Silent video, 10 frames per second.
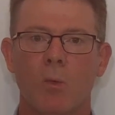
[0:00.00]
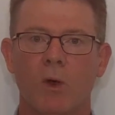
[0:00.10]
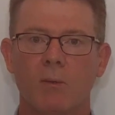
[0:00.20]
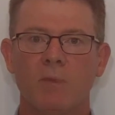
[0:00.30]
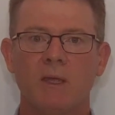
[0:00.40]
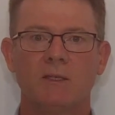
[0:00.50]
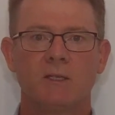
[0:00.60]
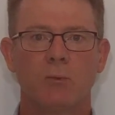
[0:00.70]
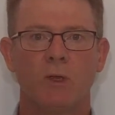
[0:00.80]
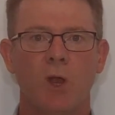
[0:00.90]
What it means
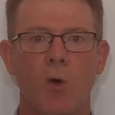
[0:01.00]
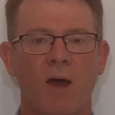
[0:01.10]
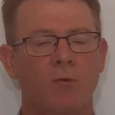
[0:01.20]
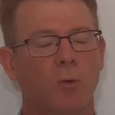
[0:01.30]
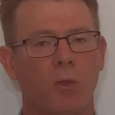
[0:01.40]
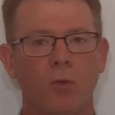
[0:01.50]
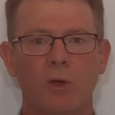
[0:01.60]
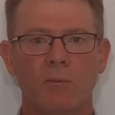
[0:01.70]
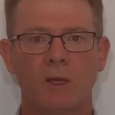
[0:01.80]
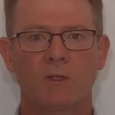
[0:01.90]
is that we know after a
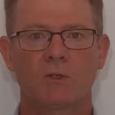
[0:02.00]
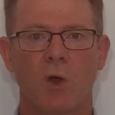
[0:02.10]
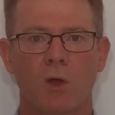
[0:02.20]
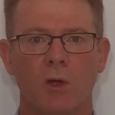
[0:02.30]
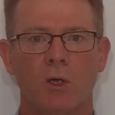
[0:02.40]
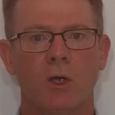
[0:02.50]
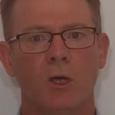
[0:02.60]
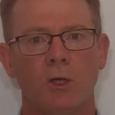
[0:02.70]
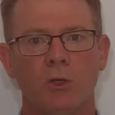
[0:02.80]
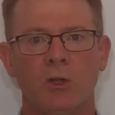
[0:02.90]
30-minute sauna,
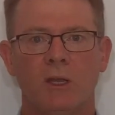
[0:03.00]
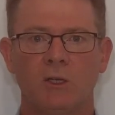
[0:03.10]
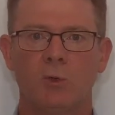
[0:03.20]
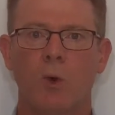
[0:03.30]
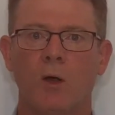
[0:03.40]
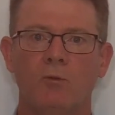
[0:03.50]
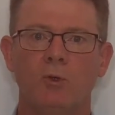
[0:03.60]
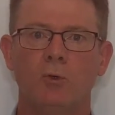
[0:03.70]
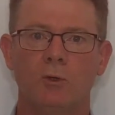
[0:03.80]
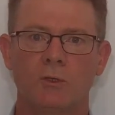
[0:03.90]
you're getting 12
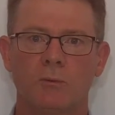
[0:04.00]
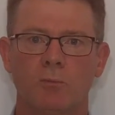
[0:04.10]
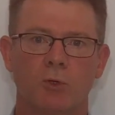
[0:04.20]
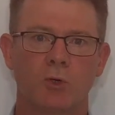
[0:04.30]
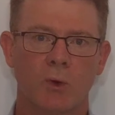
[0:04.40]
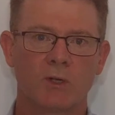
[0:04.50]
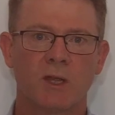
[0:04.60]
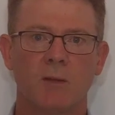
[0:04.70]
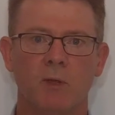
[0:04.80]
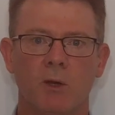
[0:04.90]
joules per square
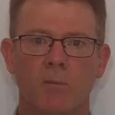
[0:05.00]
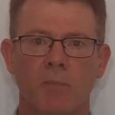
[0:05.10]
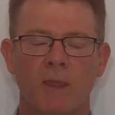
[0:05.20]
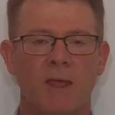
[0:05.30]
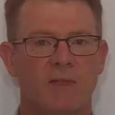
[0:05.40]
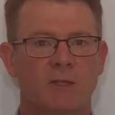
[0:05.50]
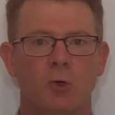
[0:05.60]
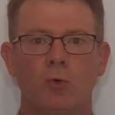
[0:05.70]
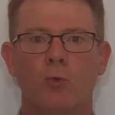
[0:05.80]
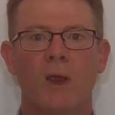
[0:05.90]
centimeter. That's
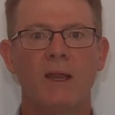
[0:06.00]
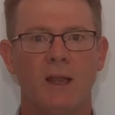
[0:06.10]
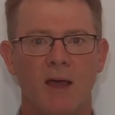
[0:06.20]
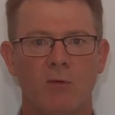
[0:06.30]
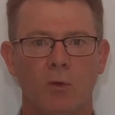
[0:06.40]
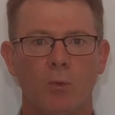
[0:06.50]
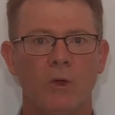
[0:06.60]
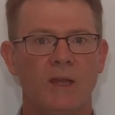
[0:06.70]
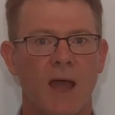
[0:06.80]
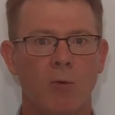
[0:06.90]
a great level.
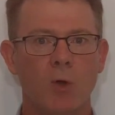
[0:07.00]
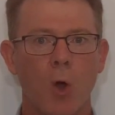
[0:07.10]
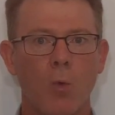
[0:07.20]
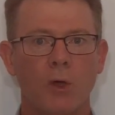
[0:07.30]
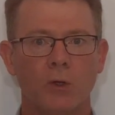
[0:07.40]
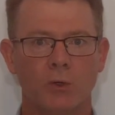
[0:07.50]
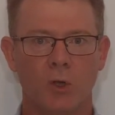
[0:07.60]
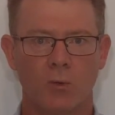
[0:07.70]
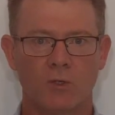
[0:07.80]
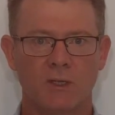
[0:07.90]
We now know what your
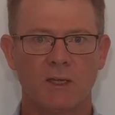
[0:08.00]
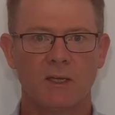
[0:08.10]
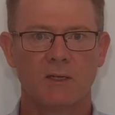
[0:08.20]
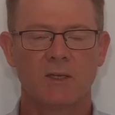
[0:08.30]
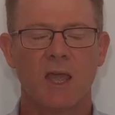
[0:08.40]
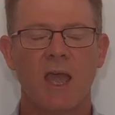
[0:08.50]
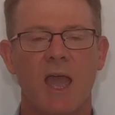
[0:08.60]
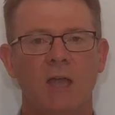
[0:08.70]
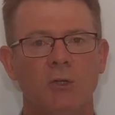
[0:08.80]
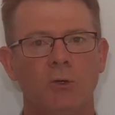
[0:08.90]
dose is,
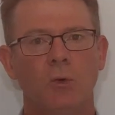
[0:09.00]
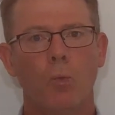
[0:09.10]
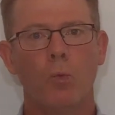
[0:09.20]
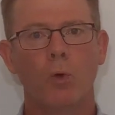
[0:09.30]
and you can